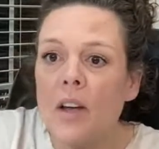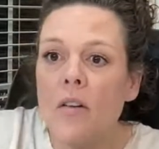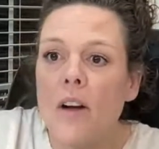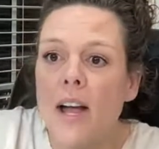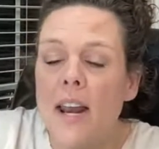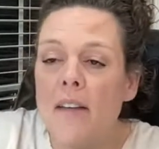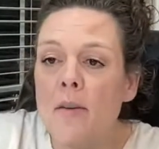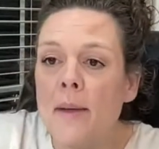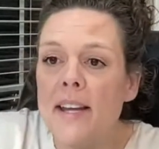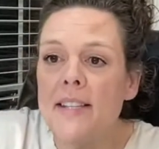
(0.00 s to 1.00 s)
All right,
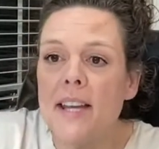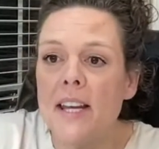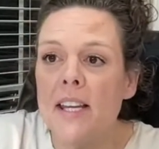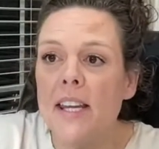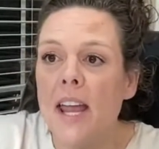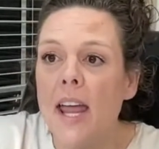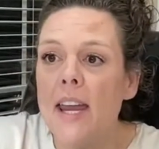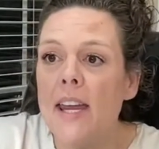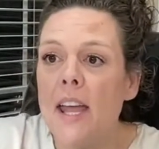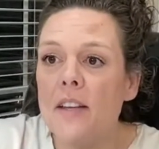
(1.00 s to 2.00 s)
everybody is saying
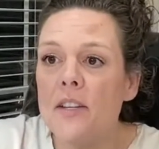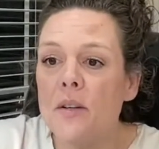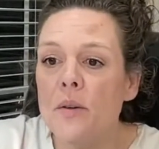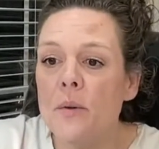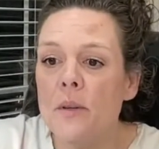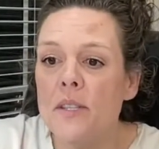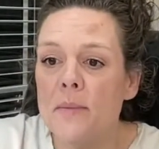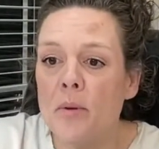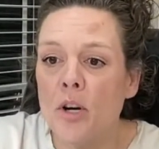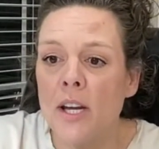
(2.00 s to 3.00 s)
yay to
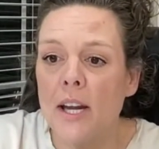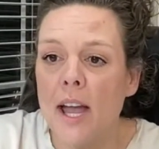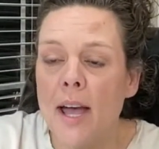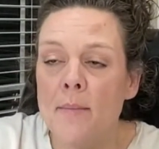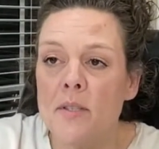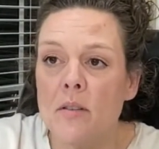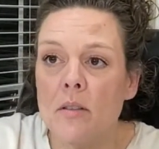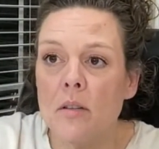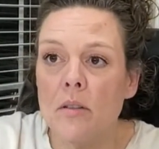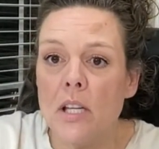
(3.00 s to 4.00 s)
spring.
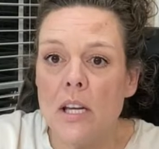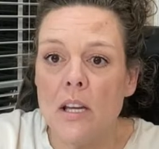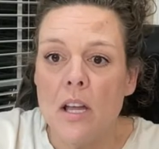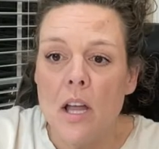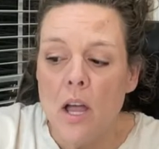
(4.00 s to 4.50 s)
Absolutely.